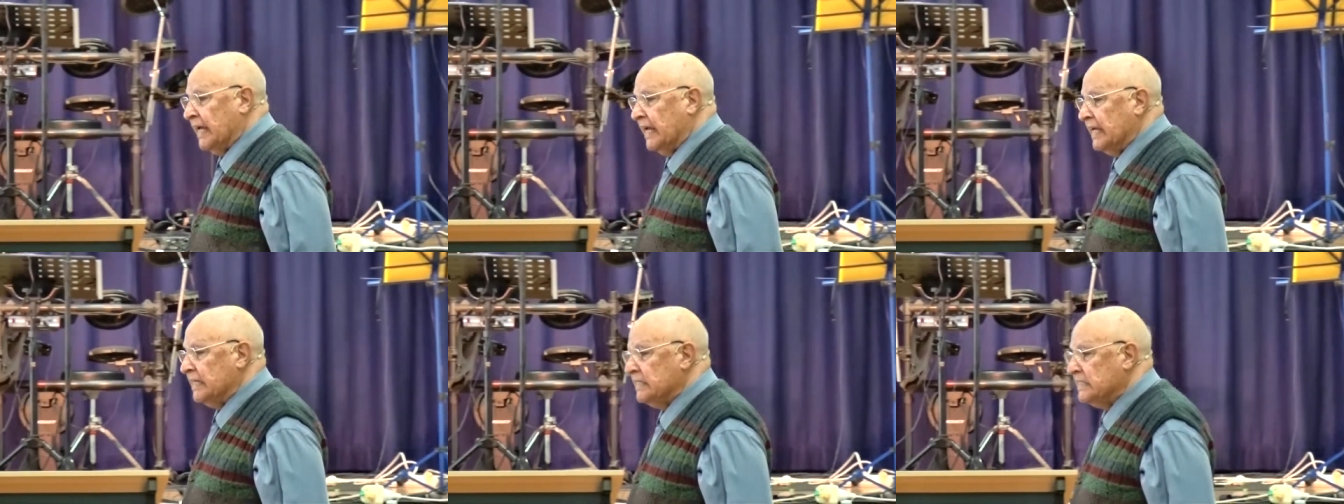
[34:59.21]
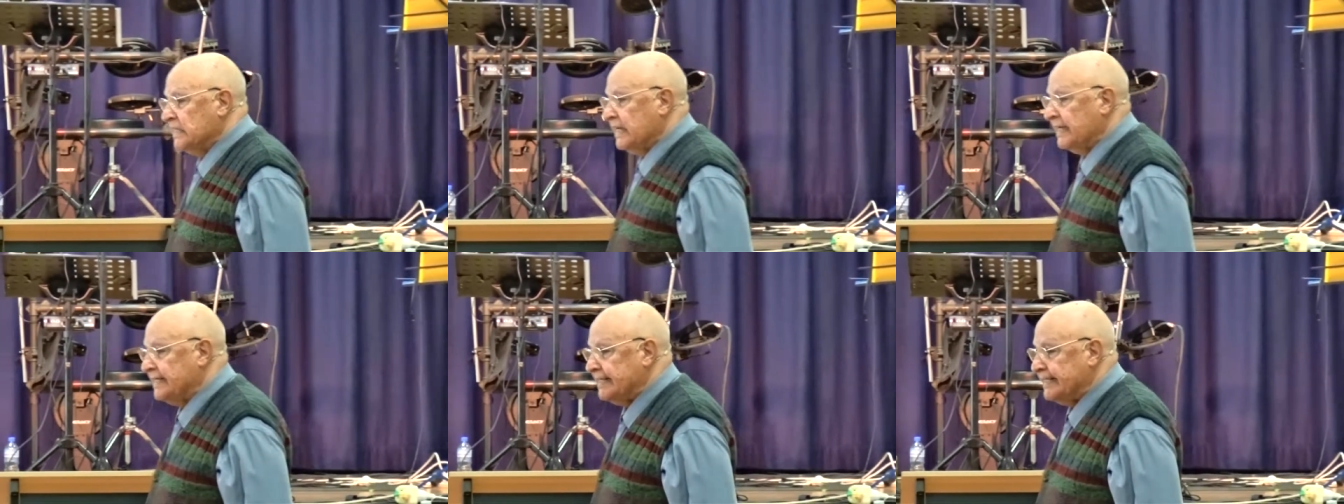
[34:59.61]
He
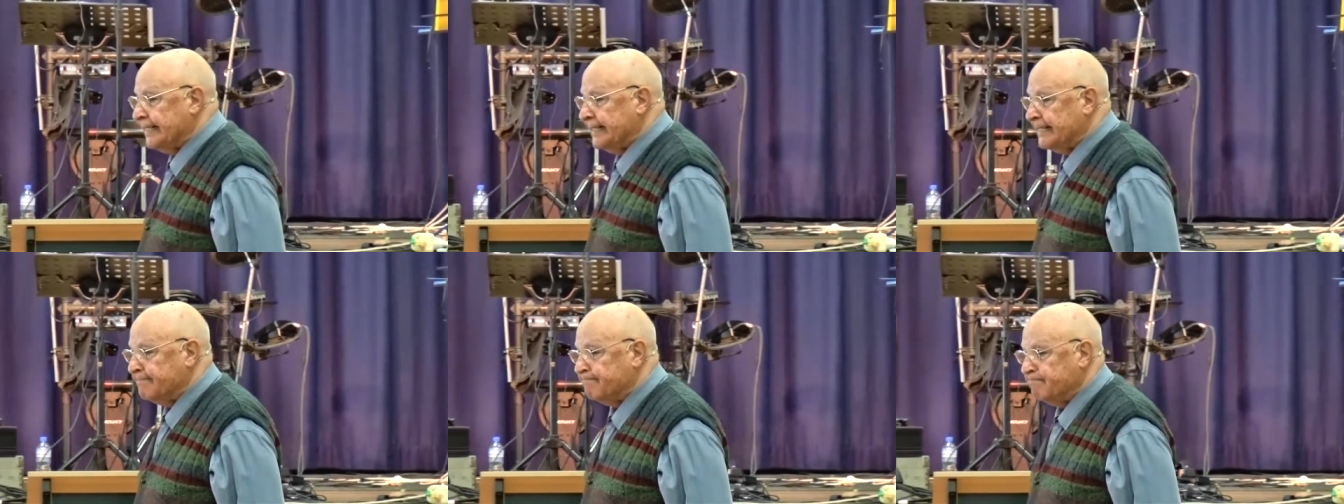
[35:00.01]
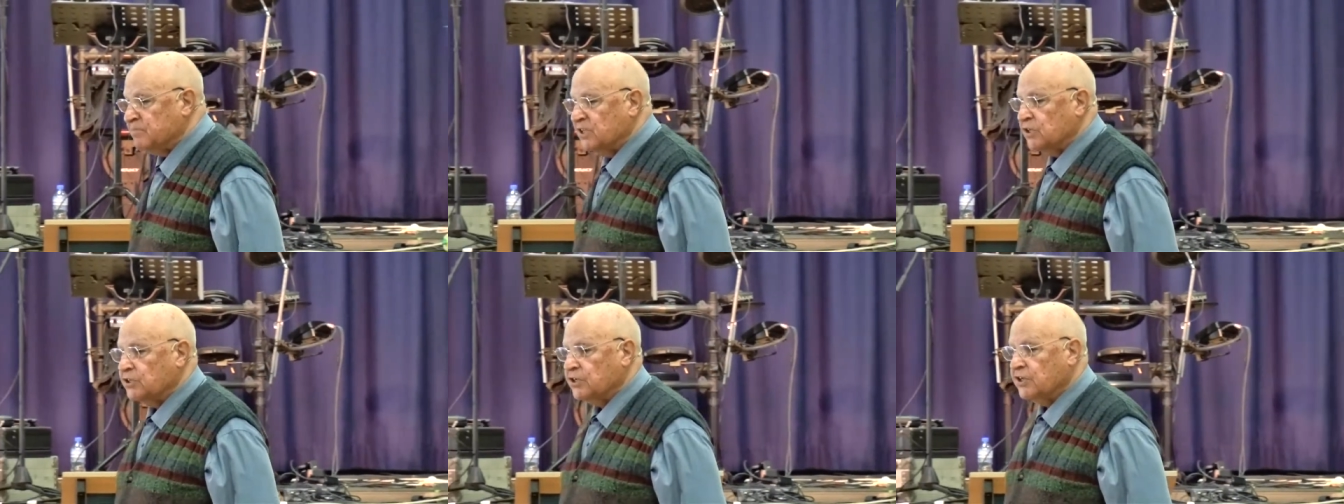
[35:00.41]
said, um,
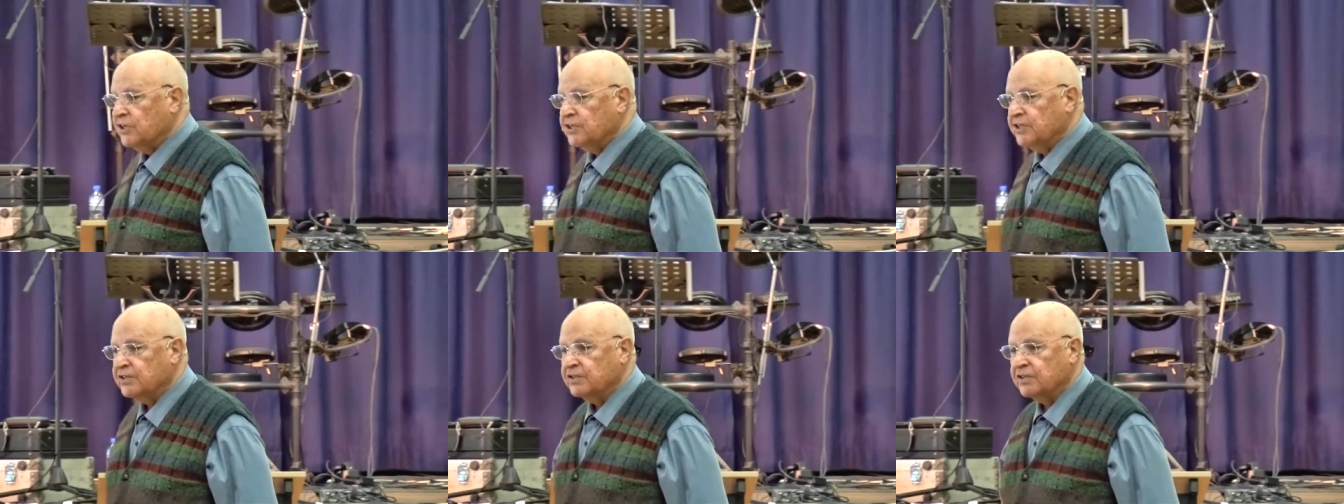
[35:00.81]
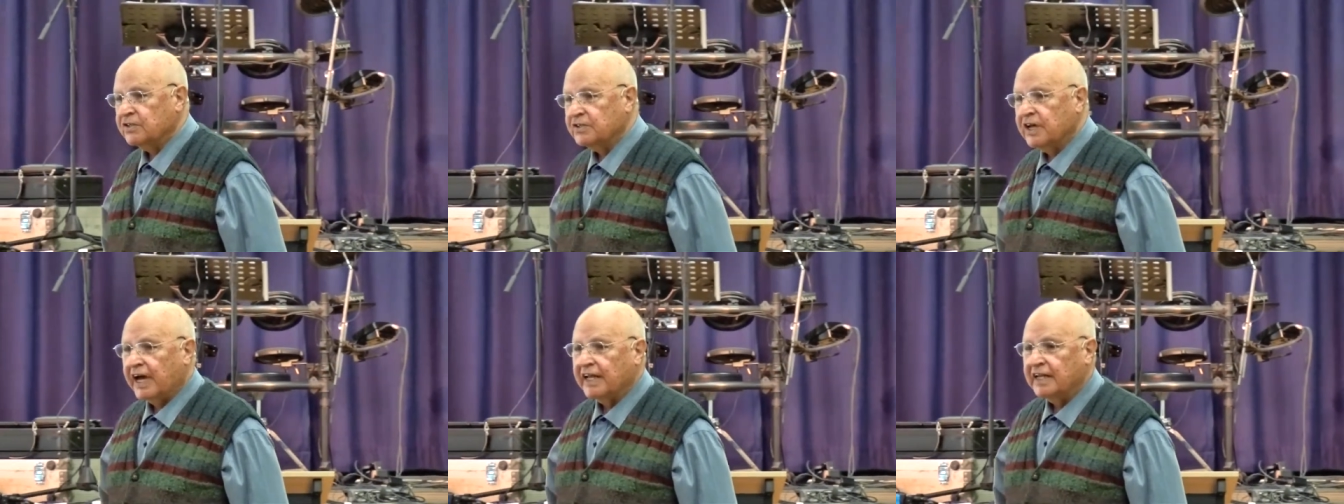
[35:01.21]
the church has
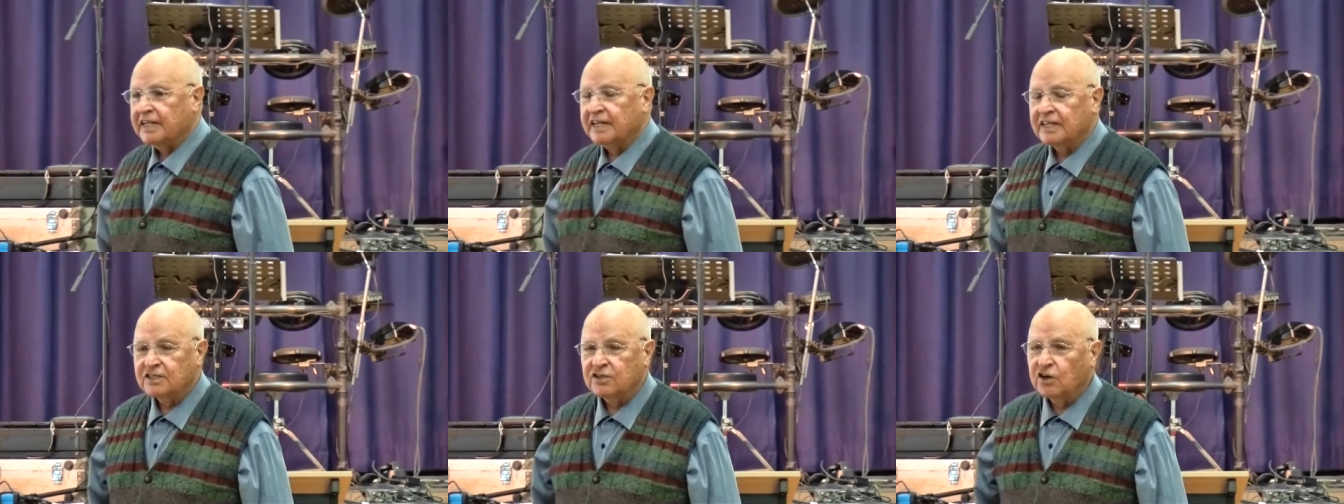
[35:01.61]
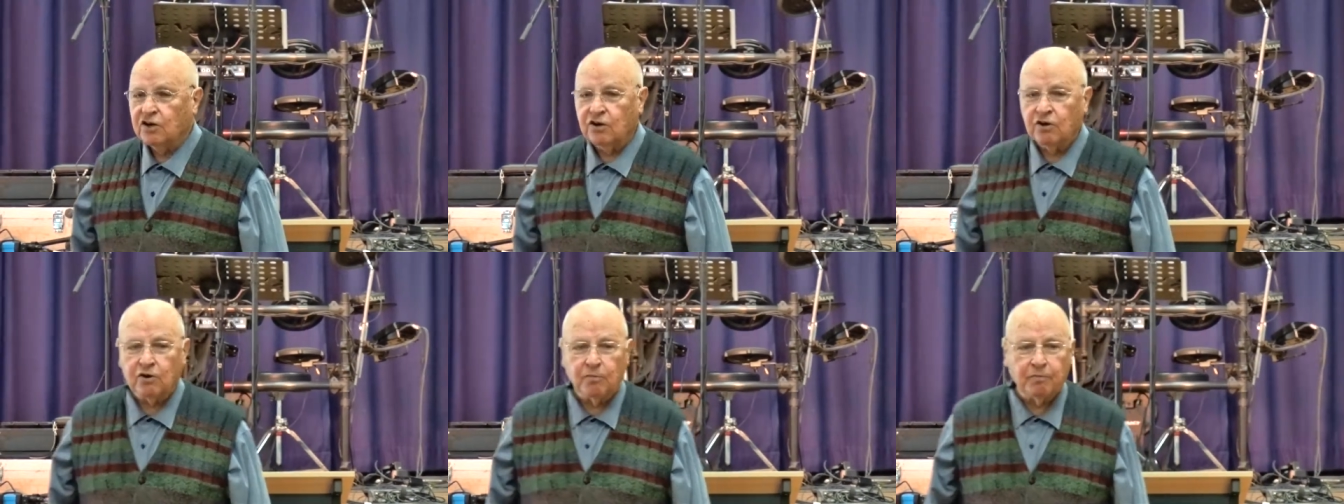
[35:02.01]
decided he's
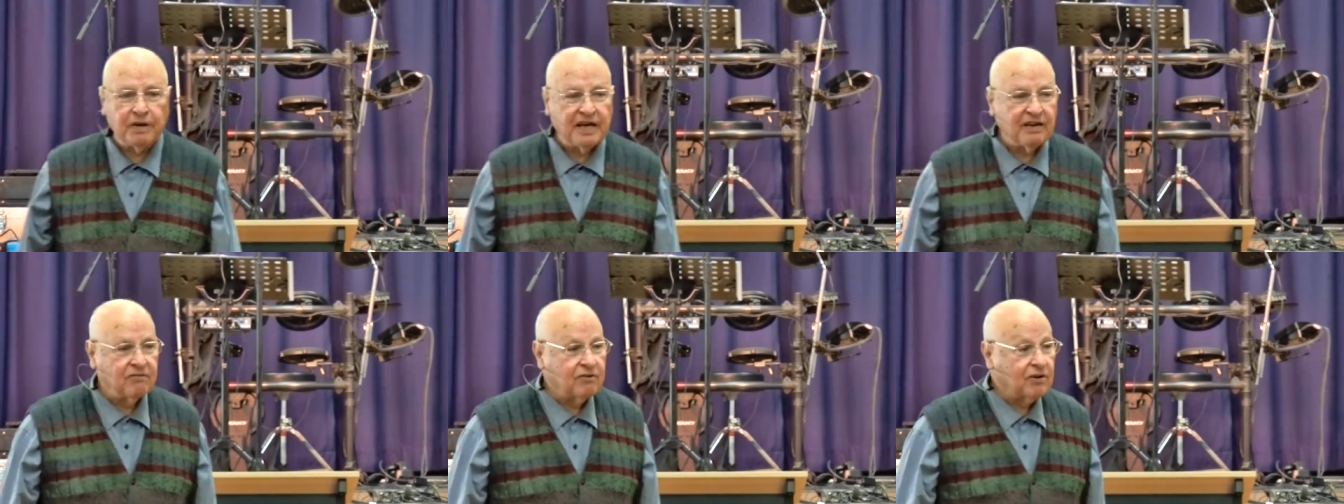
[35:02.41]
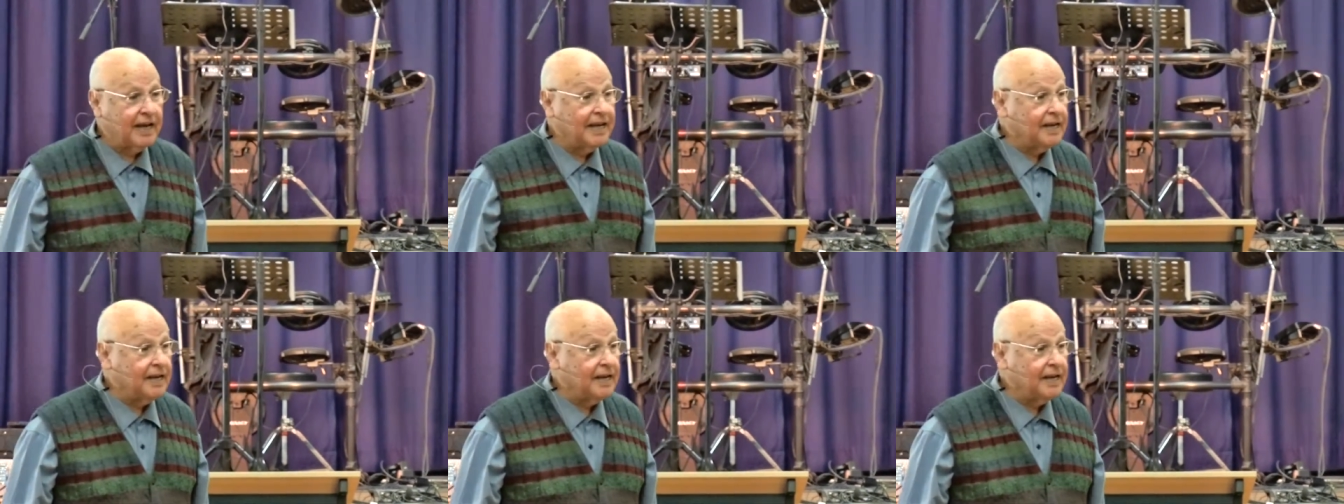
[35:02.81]
not going to pay for